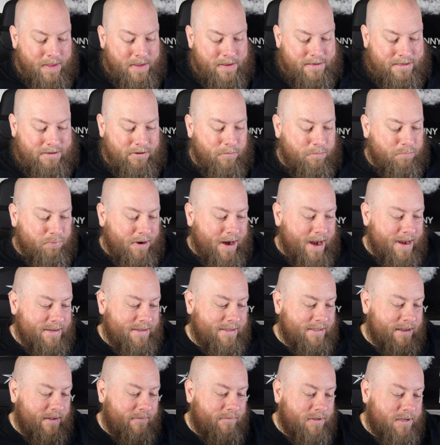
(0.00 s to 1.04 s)
See what
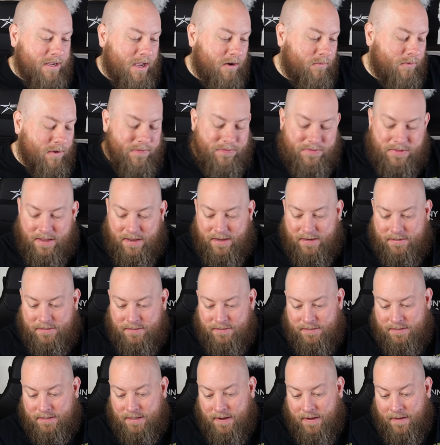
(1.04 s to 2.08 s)
prices I've done with
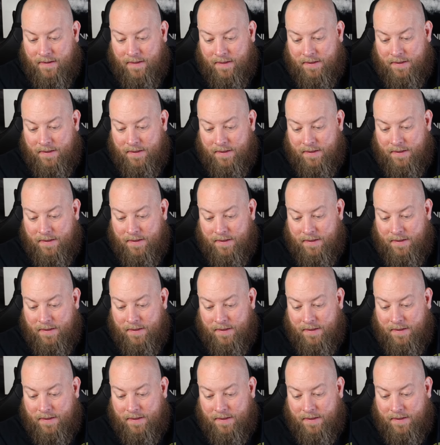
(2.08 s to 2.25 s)
this